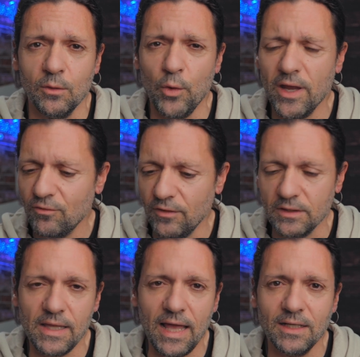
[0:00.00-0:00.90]
We can
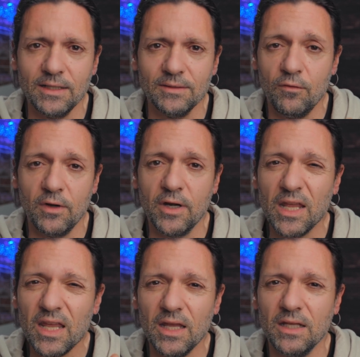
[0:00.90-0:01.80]
fix that
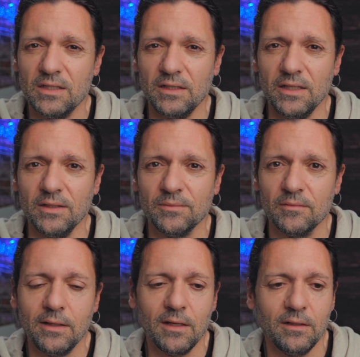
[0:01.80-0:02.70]
very easily.
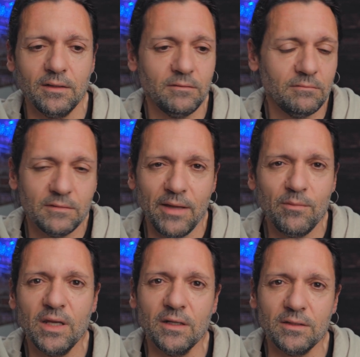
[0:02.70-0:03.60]
I've done it in
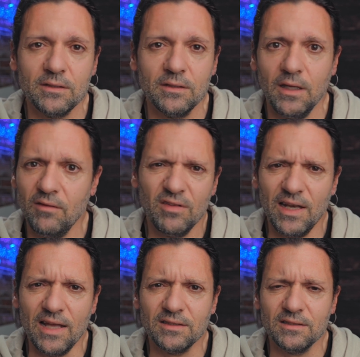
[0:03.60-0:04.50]
ten minutes,
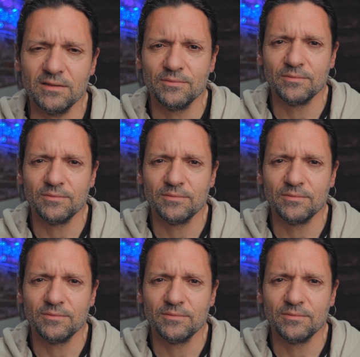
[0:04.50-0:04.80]
even less.